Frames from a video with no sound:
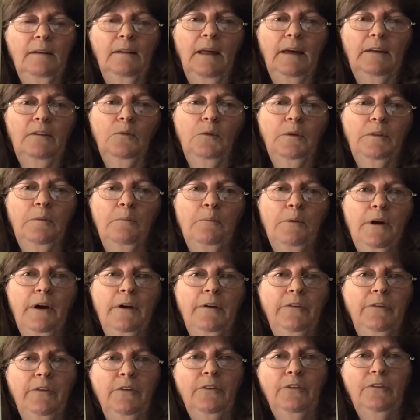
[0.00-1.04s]
And that's what the
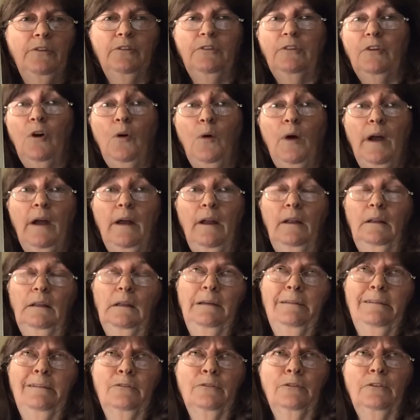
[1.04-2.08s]
price is. There's no,
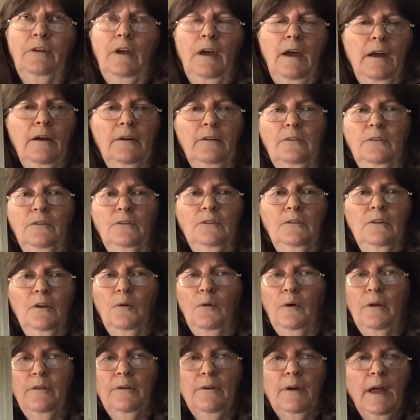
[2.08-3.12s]
unless there's tax, there's
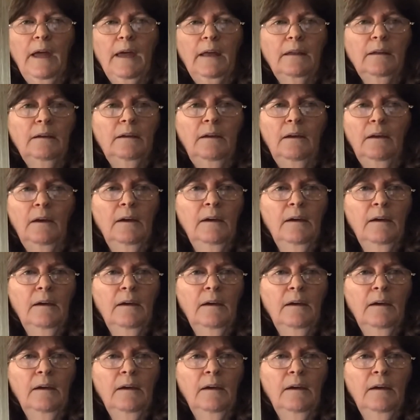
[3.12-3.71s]
no other added